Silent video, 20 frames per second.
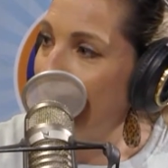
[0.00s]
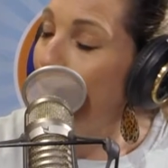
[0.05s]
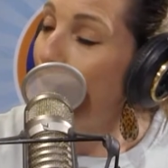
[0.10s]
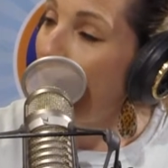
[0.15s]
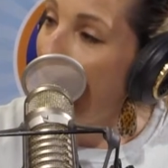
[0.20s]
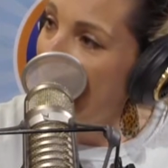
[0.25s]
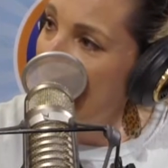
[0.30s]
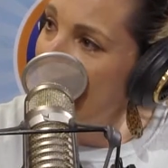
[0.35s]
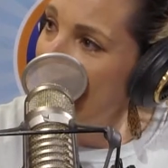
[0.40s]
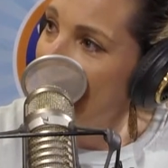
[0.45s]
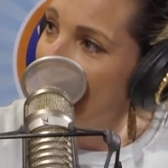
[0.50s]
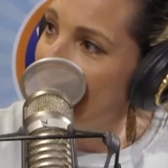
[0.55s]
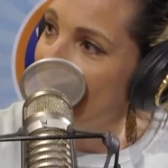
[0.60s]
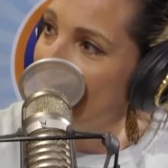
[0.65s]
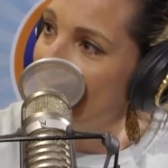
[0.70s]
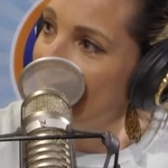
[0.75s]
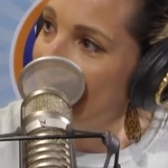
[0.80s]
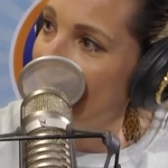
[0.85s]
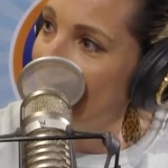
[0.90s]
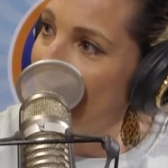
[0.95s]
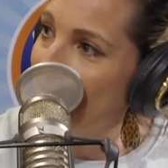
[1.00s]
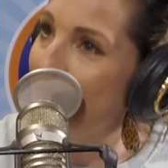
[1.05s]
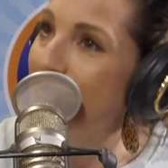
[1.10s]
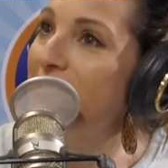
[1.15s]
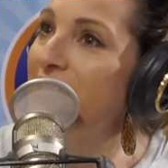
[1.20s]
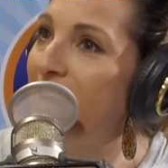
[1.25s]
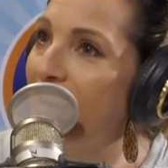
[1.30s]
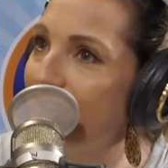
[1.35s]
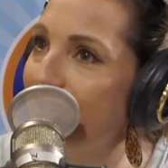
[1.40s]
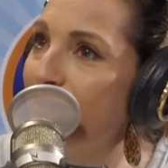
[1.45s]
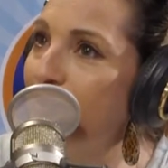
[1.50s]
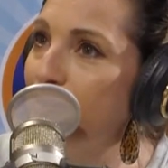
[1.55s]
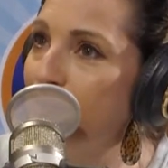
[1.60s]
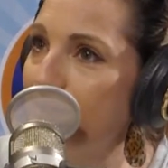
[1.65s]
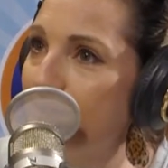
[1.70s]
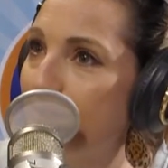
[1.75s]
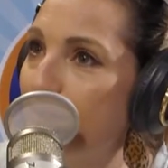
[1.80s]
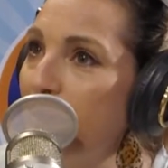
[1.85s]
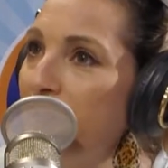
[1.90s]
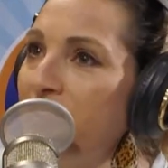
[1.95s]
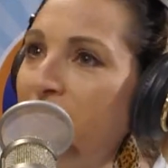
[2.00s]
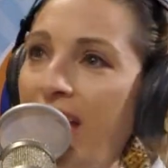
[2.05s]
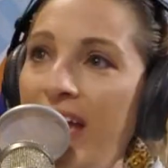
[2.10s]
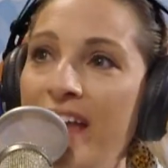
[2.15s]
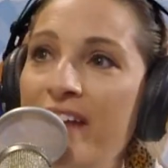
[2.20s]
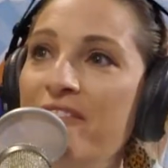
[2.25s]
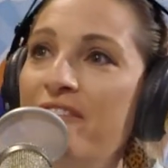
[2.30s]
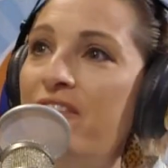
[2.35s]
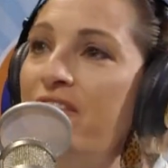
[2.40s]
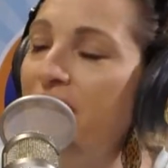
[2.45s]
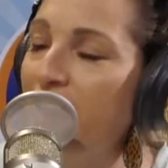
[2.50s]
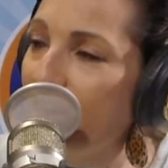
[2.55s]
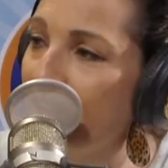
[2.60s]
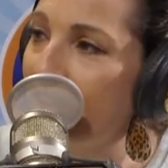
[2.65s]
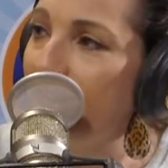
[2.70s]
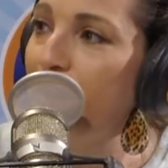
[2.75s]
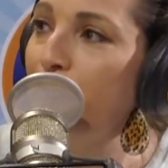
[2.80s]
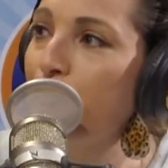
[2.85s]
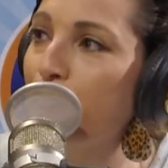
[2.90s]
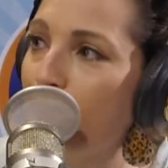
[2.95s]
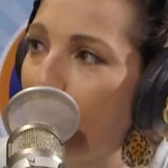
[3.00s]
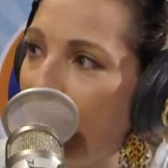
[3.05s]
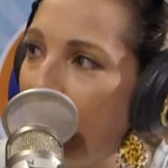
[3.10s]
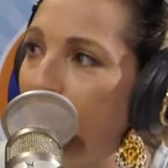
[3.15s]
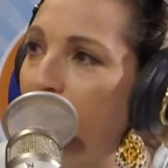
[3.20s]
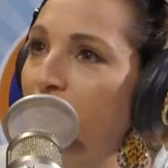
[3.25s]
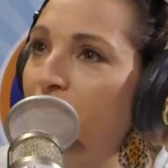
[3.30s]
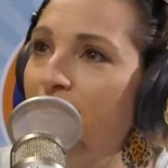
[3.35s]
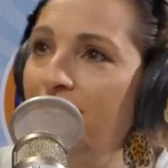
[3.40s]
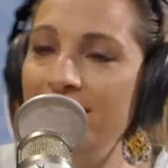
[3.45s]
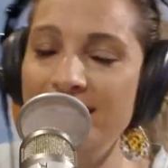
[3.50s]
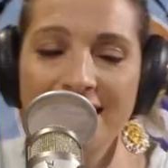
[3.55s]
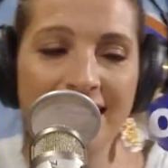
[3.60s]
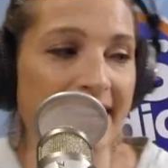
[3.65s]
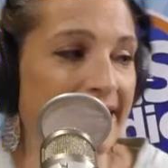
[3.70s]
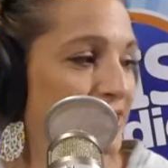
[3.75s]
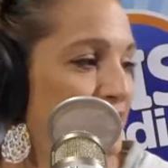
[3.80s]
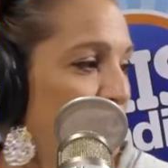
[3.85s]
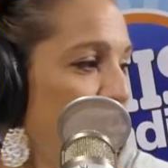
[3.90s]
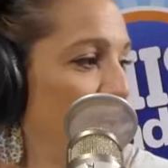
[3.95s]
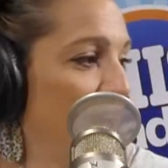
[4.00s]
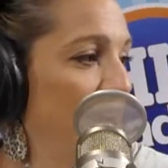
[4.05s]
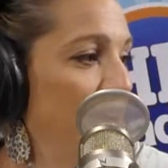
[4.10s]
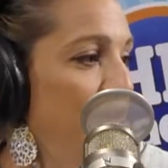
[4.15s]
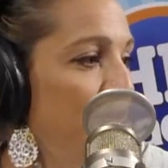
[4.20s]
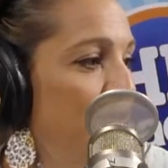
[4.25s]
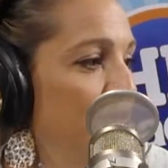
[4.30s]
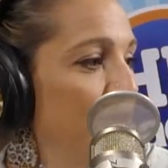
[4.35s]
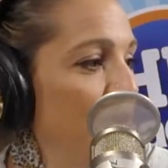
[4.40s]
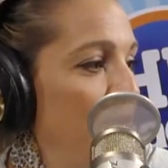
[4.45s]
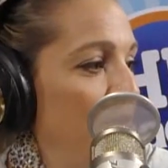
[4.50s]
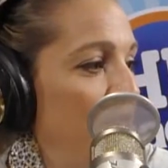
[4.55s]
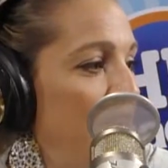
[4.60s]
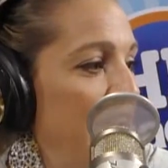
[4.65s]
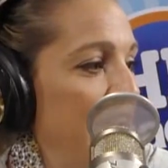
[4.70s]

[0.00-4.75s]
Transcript: Craig was diagnosed with a very rare cancer. I don't know